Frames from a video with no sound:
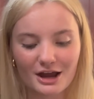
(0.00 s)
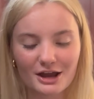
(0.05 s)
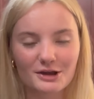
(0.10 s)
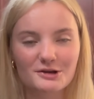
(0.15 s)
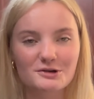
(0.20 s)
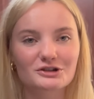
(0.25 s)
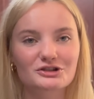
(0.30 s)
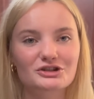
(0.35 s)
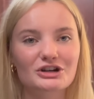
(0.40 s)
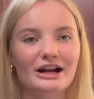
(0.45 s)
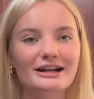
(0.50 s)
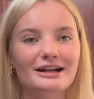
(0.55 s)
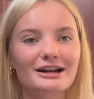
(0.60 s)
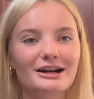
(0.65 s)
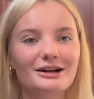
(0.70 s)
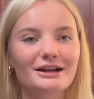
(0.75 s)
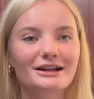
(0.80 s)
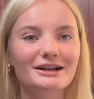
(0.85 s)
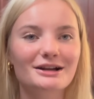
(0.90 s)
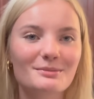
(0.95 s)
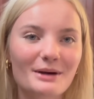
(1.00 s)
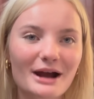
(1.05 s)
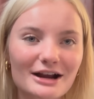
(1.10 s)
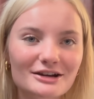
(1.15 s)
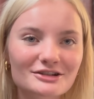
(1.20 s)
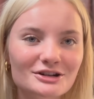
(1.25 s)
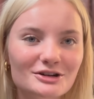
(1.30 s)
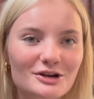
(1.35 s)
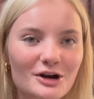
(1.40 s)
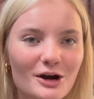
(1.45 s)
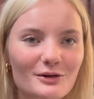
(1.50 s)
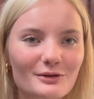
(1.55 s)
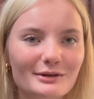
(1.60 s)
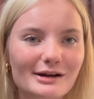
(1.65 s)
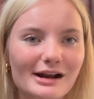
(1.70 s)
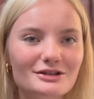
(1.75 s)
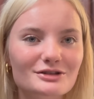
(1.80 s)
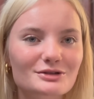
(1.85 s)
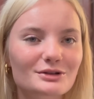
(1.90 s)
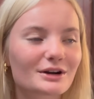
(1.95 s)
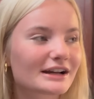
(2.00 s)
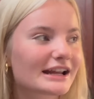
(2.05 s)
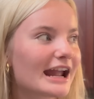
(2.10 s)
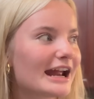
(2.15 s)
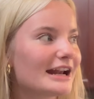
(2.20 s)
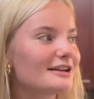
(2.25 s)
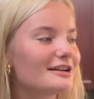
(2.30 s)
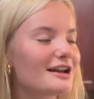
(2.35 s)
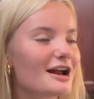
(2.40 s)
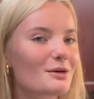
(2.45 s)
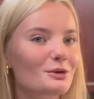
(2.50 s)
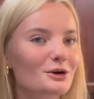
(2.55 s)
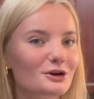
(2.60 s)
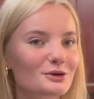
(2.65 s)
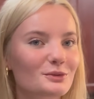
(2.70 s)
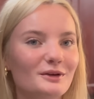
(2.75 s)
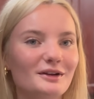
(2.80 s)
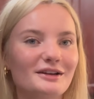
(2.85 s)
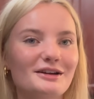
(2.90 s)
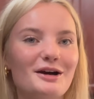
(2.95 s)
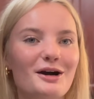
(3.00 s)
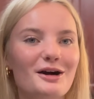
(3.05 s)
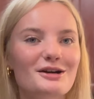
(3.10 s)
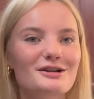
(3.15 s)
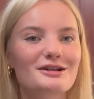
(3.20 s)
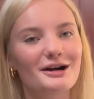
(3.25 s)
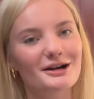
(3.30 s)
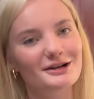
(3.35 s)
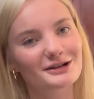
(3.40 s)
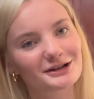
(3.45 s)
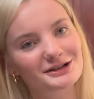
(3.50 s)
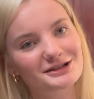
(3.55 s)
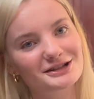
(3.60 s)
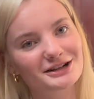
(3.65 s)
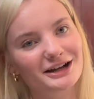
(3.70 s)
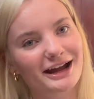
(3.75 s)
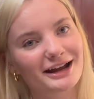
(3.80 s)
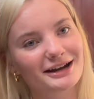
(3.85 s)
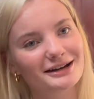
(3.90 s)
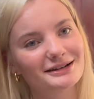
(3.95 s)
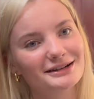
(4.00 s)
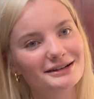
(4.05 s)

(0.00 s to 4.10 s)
You can check it out at CompassionateCarnivore.store. Katie and I work really hard on our site.